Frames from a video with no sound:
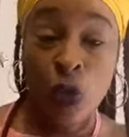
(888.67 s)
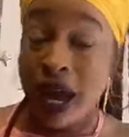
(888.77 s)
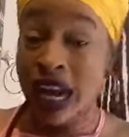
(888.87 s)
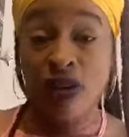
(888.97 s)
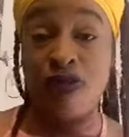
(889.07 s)

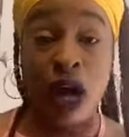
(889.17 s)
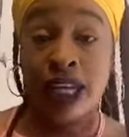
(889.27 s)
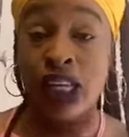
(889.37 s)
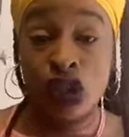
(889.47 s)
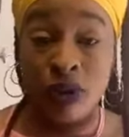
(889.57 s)
20 to
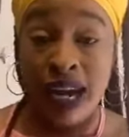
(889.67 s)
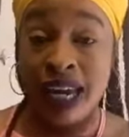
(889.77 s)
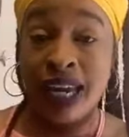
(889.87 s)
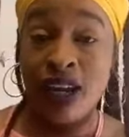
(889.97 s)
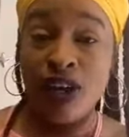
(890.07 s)
fucking 3.
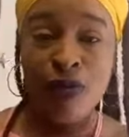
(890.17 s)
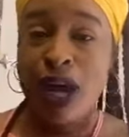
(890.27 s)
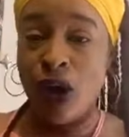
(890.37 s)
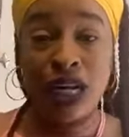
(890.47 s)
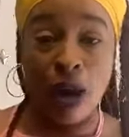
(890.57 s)

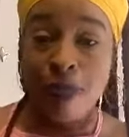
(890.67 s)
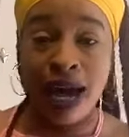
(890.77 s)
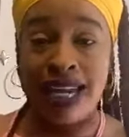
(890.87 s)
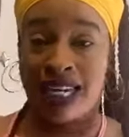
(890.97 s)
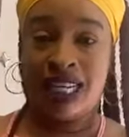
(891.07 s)
We
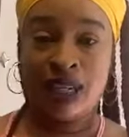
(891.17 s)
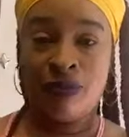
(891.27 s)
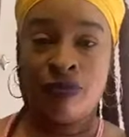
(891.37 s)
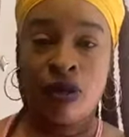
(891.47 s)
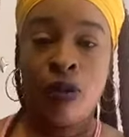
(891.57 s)
outnumbered.
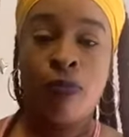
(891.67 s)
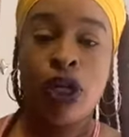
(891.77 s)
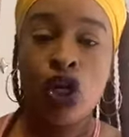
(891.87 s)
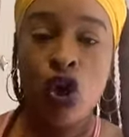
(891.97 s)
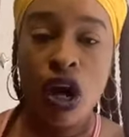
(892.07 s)

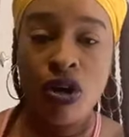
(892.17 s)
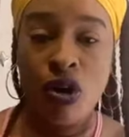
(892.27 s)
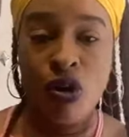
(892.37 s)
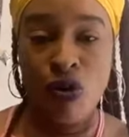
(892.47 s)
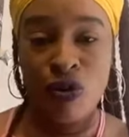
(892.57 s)
But y'all
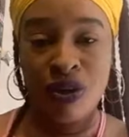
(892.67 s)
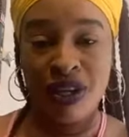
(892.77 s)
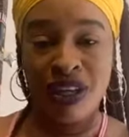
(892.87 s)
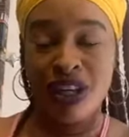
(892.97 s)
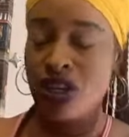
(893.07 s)
know.
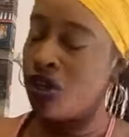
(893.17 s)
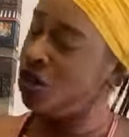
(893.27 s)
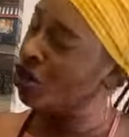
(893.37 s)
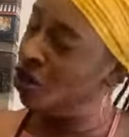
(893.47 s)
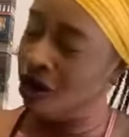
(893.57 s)

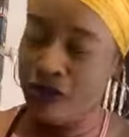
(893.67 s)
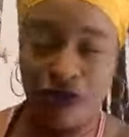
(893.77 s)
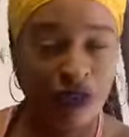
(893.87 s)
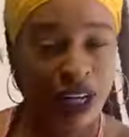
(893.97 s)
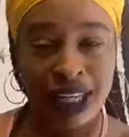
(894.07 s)
Y'all
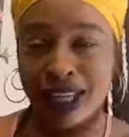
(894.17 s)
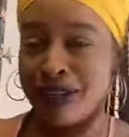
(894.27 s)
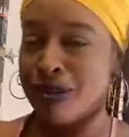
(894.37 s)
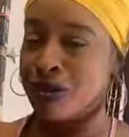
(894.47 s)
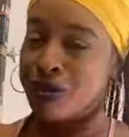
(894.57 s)

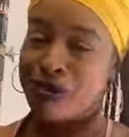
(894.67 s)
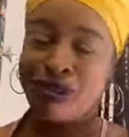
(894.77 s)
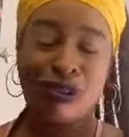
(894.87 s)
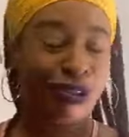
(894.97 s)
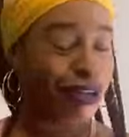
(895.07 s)
fucking know.
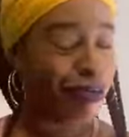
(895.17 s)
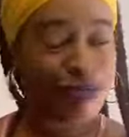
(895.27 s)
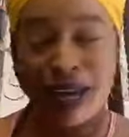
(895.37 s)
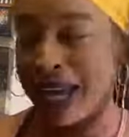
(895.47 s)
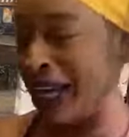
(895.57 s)

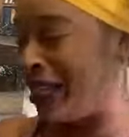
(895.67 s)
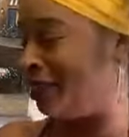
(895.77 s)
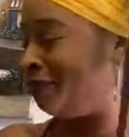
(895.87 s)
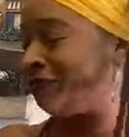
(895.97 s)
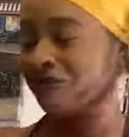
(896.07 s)
Oh, bad.
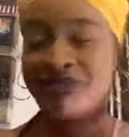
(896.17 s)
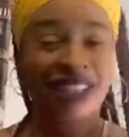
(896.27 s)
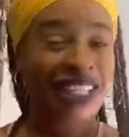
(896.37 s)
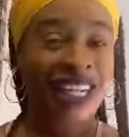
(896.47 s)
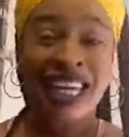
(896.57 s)

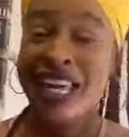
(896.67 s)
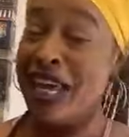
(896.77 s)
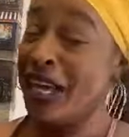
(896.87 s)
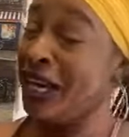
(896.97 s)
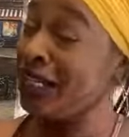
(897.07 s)

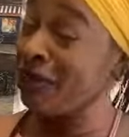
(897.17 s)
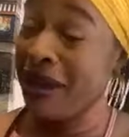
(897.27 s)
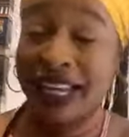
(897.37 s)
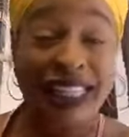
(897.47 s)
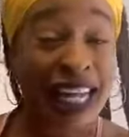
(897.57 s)

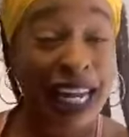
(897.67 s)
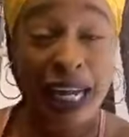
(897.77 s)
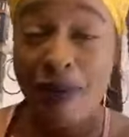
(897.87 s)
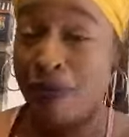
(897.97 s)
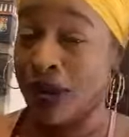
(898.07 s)
Listen, I can tell
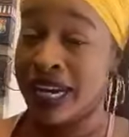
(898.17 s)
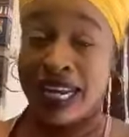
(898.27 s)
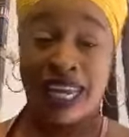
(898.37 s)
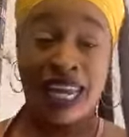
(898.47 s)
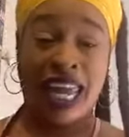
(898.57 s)

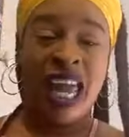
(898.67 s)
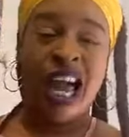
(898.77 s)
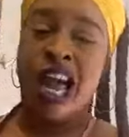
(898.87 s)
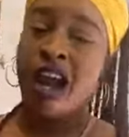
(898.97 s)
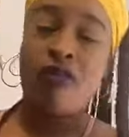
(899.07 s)
anybody.
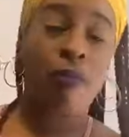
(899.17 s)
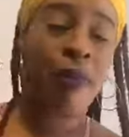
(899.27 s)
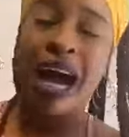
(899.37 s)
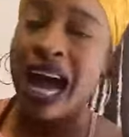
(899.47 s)
I don't have a